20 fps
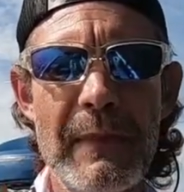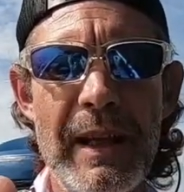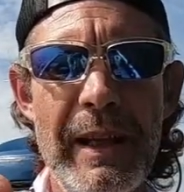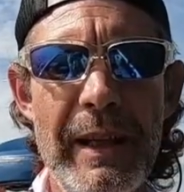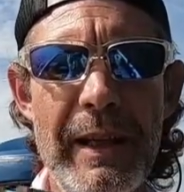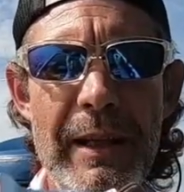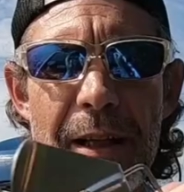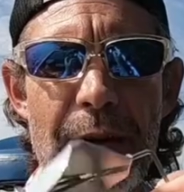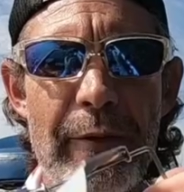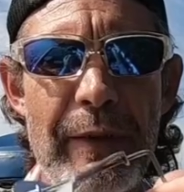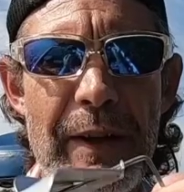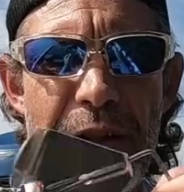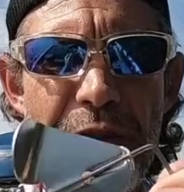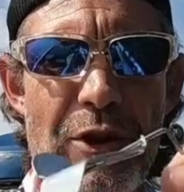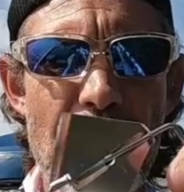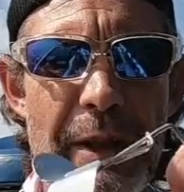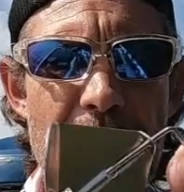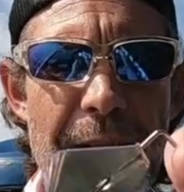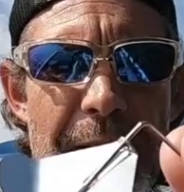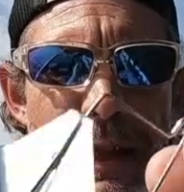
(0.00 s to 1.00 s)
and
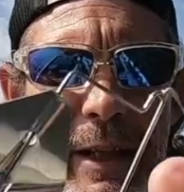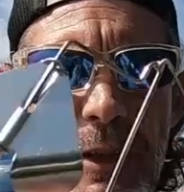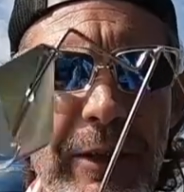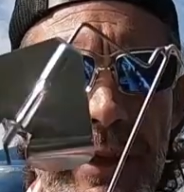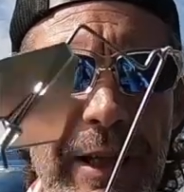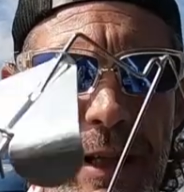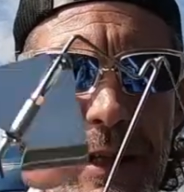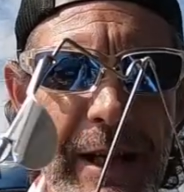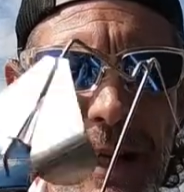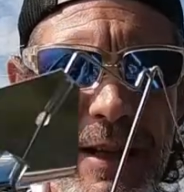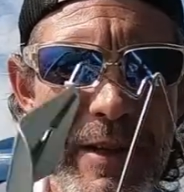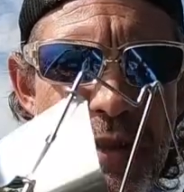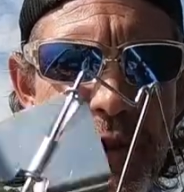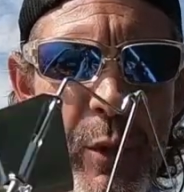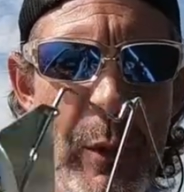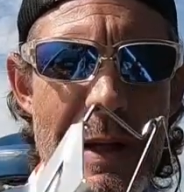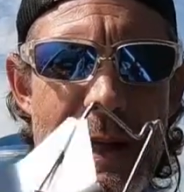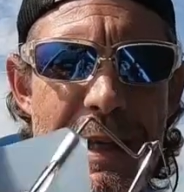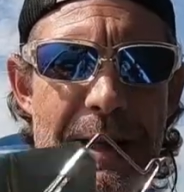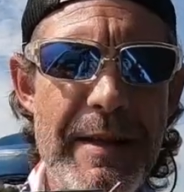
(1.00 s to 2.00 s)
eventually it'll get a
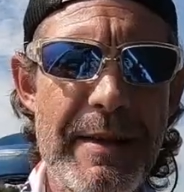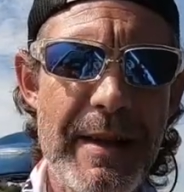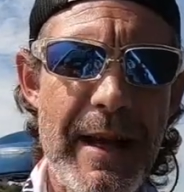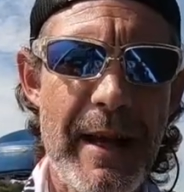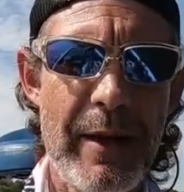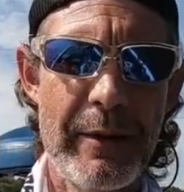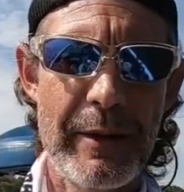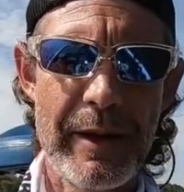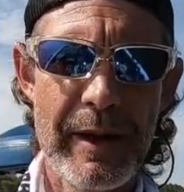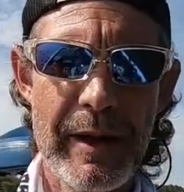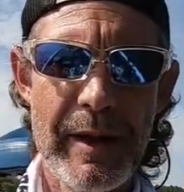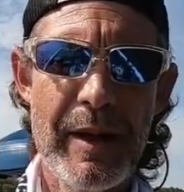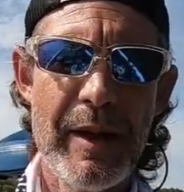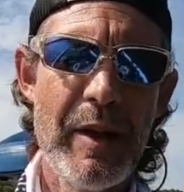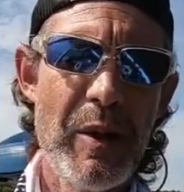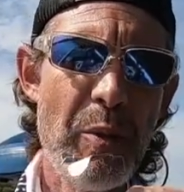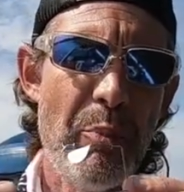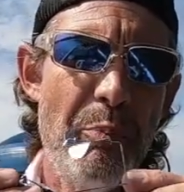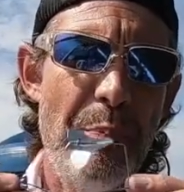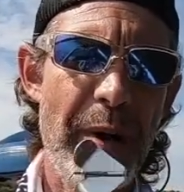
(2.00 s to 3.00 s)
squeaky sound.
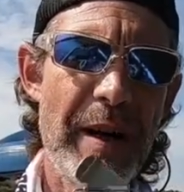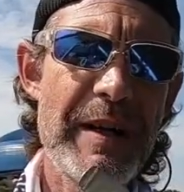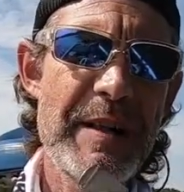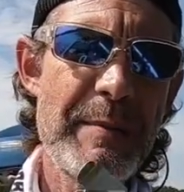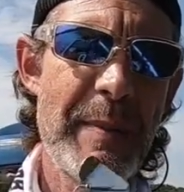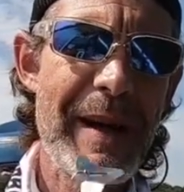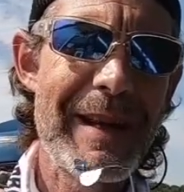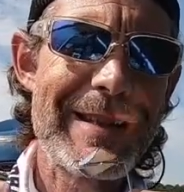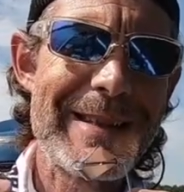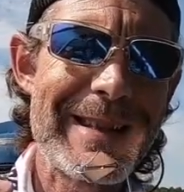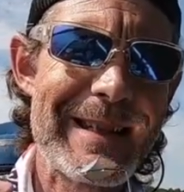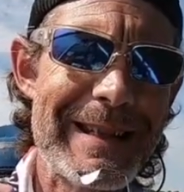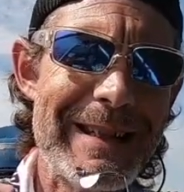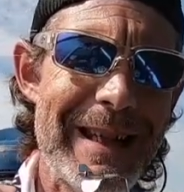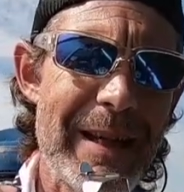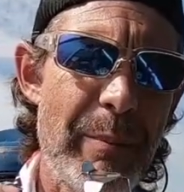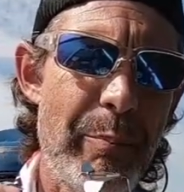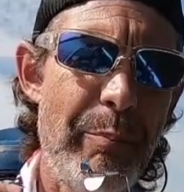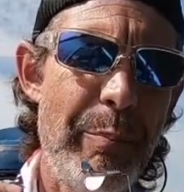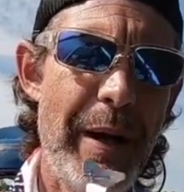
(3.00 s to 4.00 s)
Buzzbaits
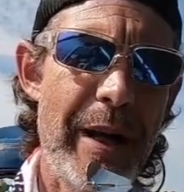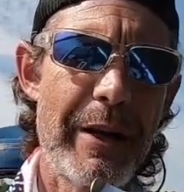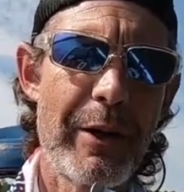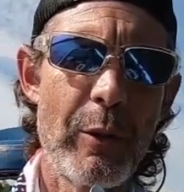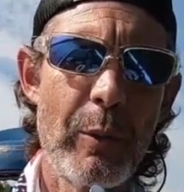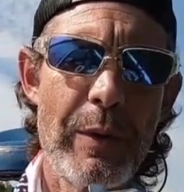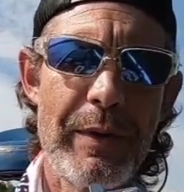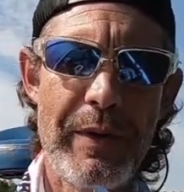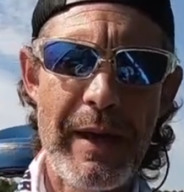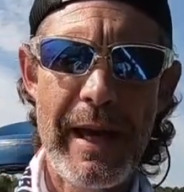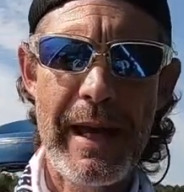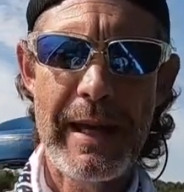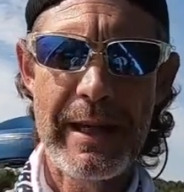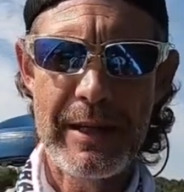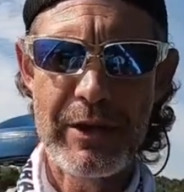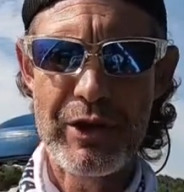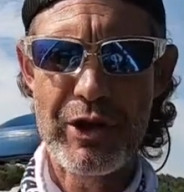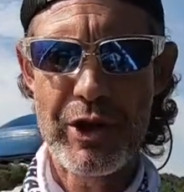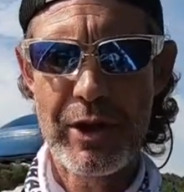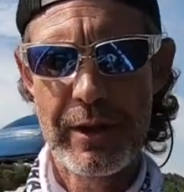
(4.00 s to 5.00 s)
get better with
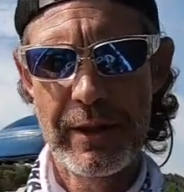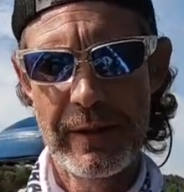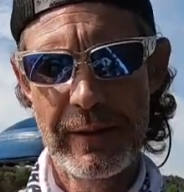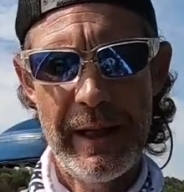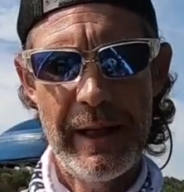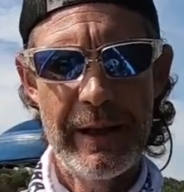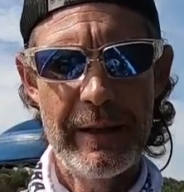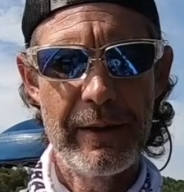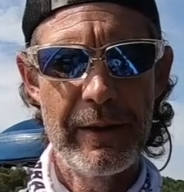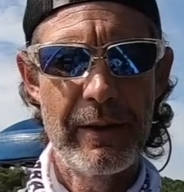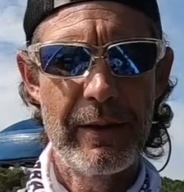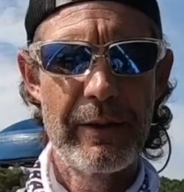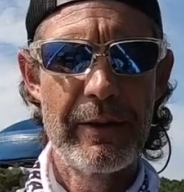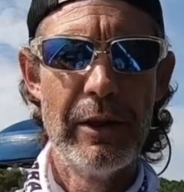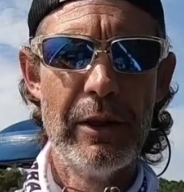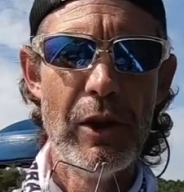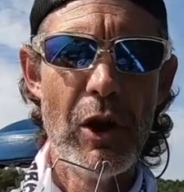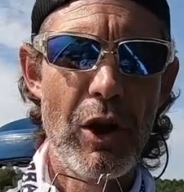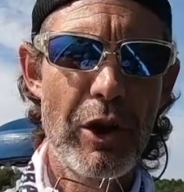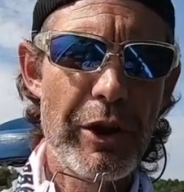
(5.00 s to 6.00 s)
age, and
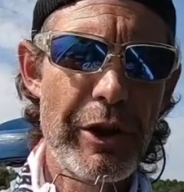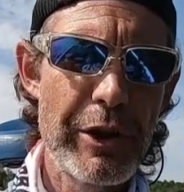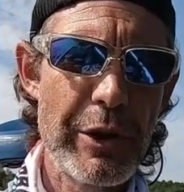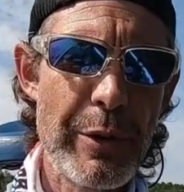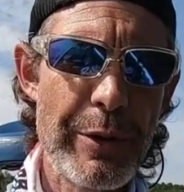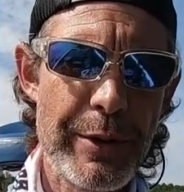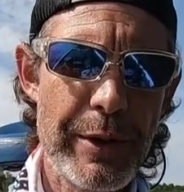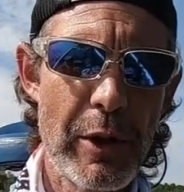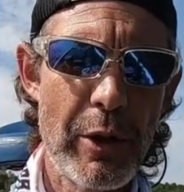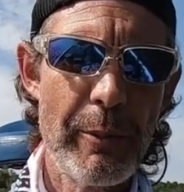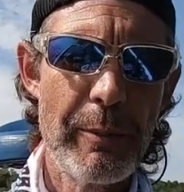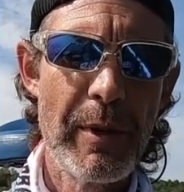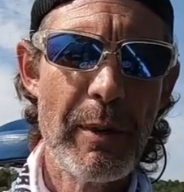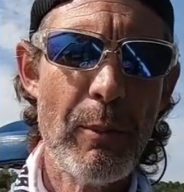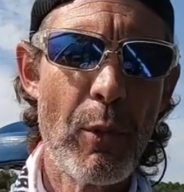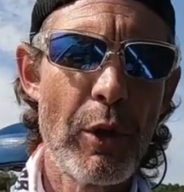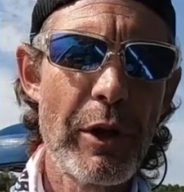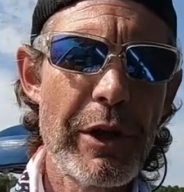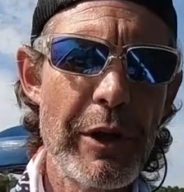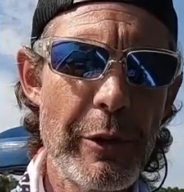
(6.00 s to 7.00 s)
the longer you throw them, the
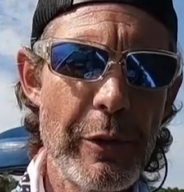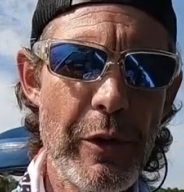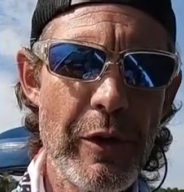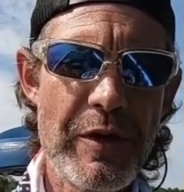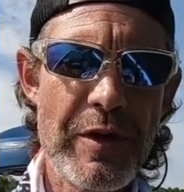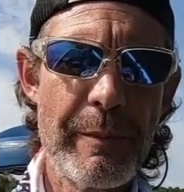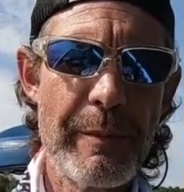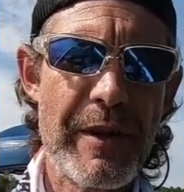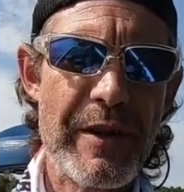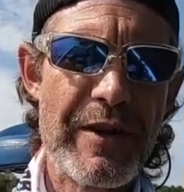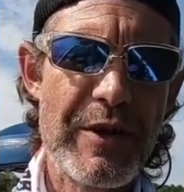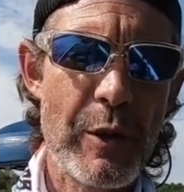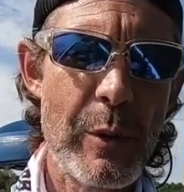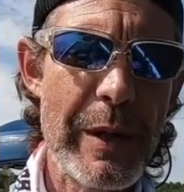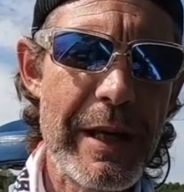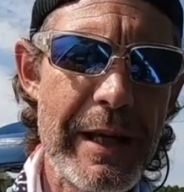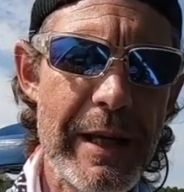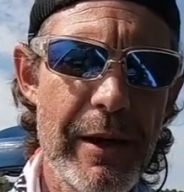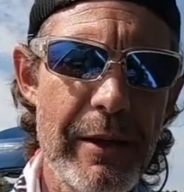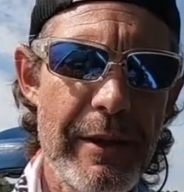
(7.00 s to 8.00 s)
more you use them, the
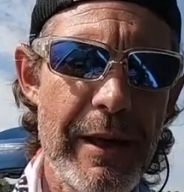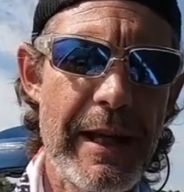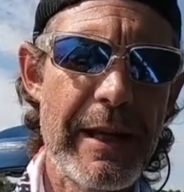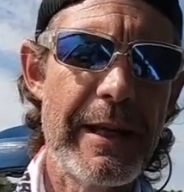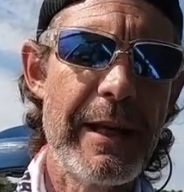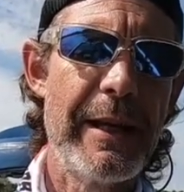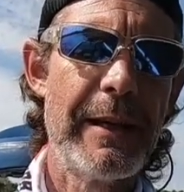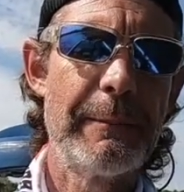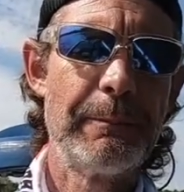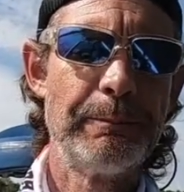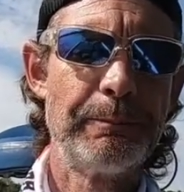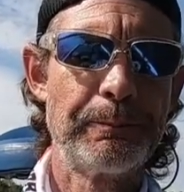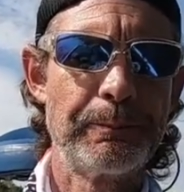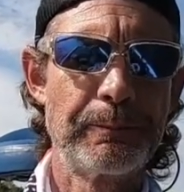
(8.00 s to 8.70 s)
squeakier they get,